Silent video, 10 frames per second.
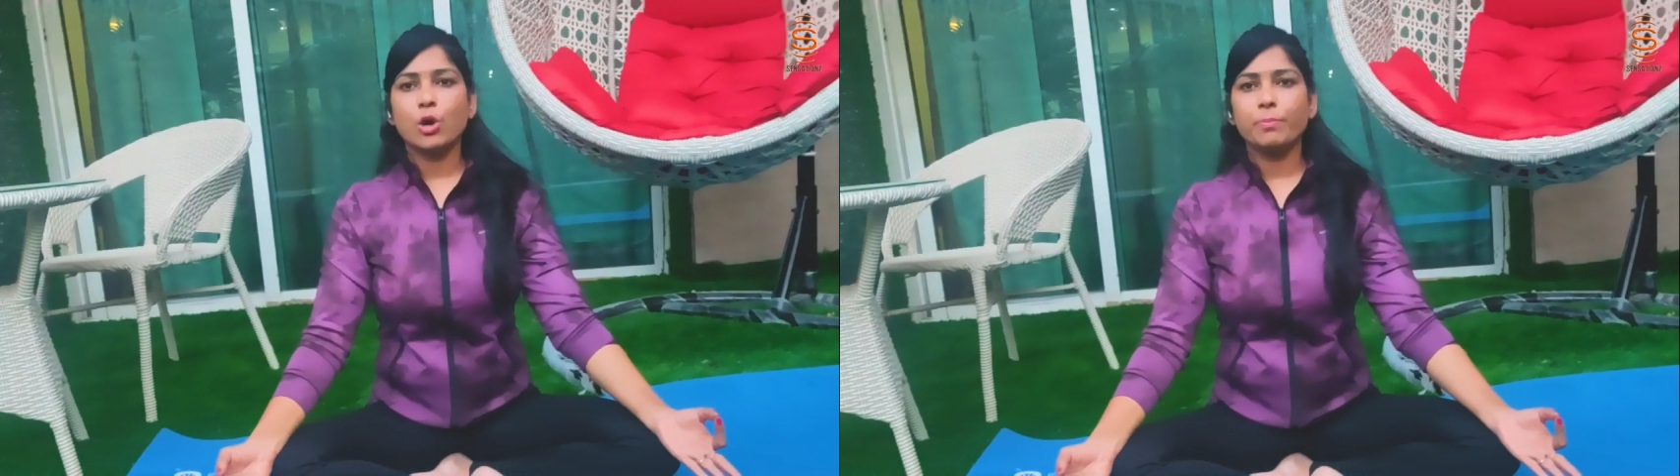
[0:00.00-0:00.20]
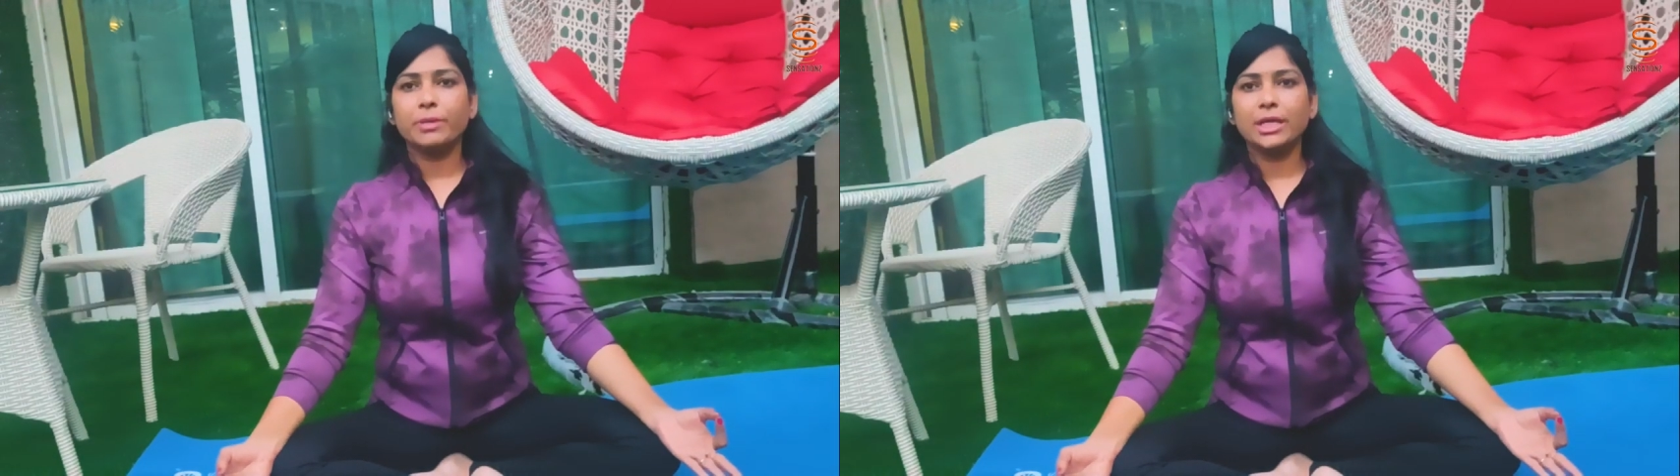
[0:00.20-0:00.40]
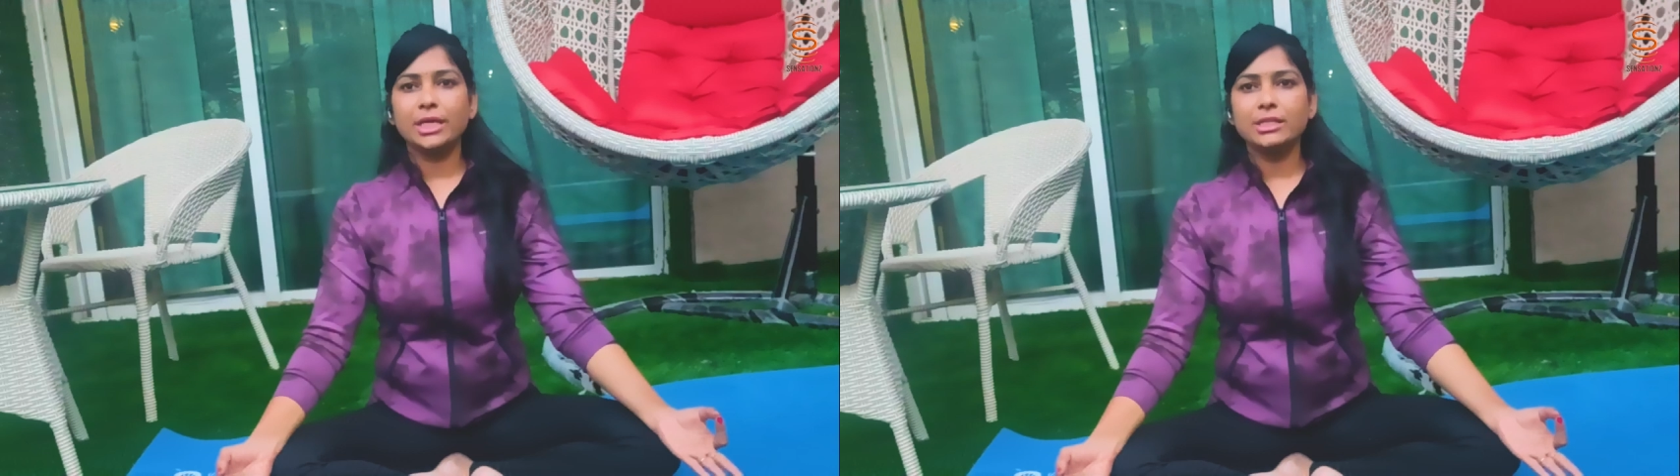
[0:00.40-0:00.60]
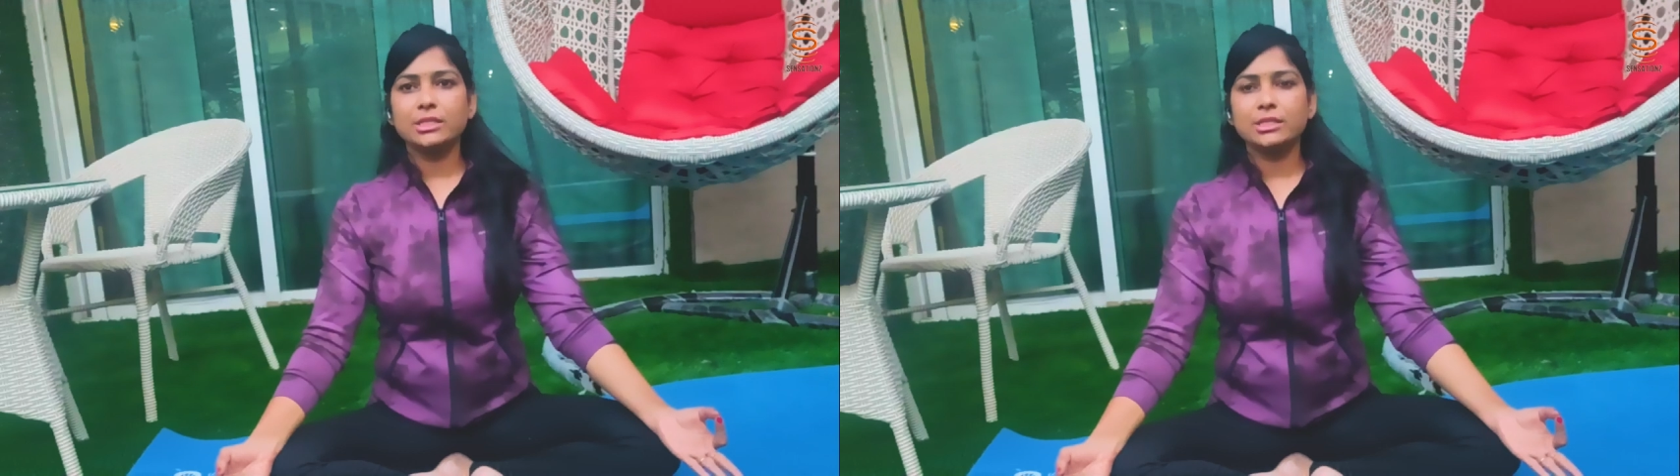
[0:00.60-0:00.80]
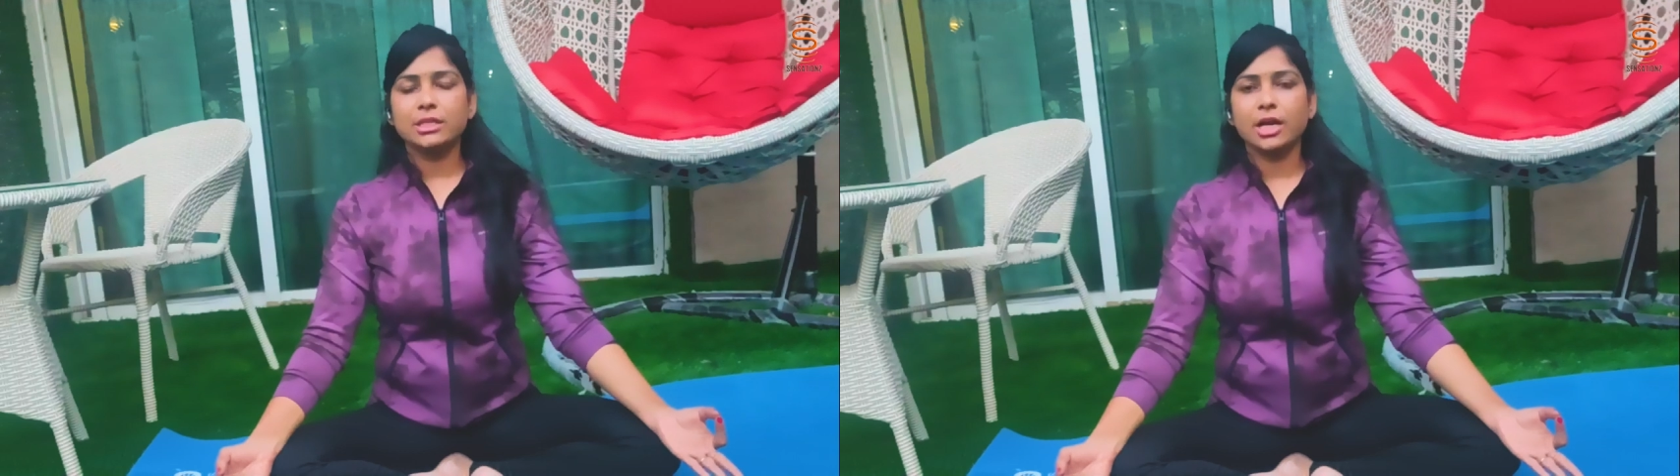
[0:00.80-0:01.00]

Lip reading: Now please